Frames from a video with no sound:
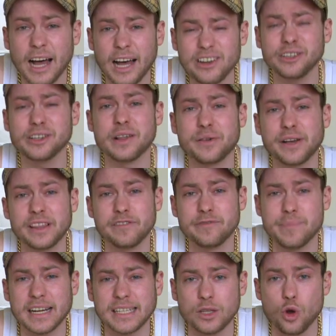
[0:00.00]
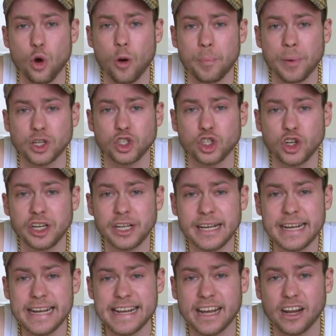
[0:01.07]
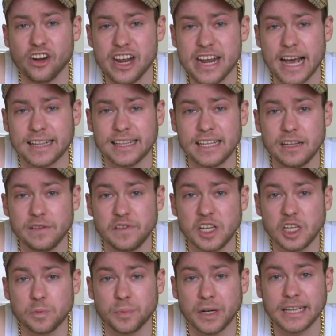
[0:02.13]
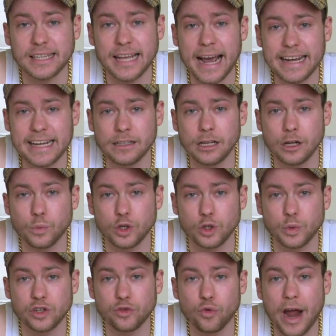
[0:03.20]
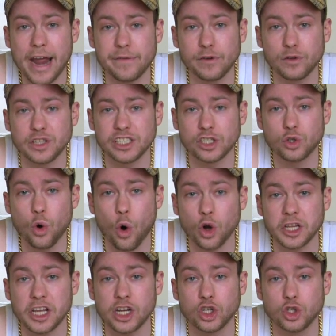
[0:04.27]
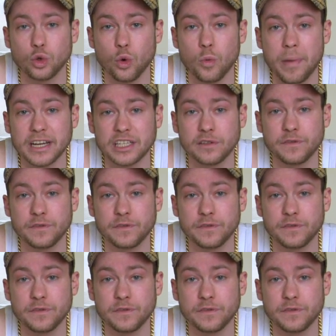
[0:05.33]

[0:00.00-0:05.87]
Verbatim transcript: I really think they've missed the opportunity to create a TV spectacular which would rival his gaudy showbiz